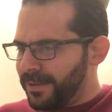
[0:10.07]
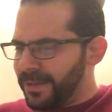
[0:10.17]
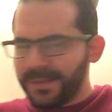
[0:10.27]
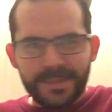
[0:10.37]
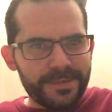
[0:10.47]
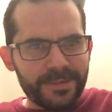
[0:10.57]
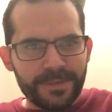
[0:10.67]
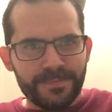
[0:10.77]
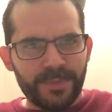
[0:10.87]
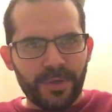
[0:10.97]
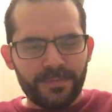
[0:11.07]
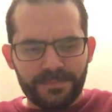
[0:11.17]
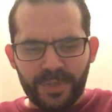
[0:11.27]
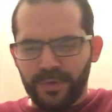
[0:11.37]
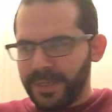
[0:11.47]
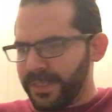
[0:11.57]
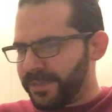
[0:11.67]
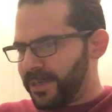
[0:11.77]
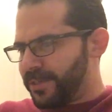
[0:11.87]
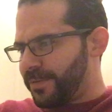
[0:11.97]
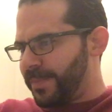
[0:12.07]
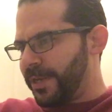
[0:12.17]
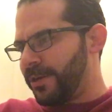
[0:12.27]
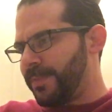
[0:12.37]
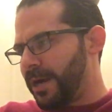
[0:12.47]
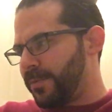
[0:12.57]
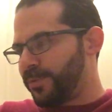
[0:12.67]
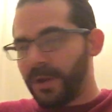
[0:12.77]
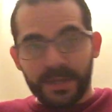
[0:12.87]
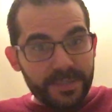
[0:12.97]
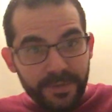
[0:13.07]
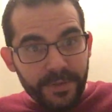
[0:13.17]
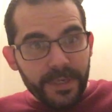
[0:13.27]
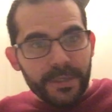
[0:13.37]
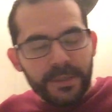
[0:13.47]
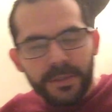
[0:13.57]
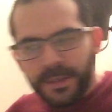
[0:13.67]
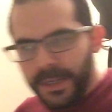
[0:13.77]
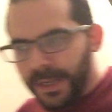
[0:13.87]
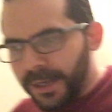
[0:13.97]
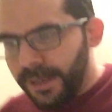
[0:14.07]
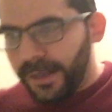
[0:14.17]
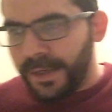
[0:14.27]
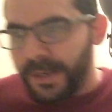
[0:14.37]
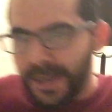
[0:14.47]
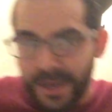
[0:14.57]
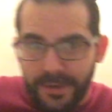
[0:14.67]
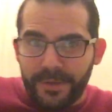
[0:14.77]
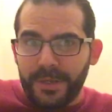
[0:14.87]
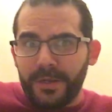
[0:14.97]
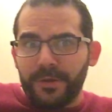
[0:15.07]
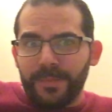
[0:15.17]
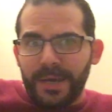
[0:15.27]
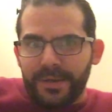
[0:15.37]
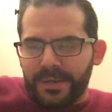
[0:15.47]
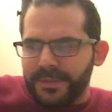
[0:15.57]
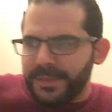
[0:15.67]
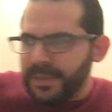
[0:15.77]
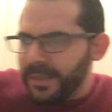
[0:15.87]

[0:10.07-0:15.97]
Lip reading: This is a quick discussion video about productivity and how you can go about it.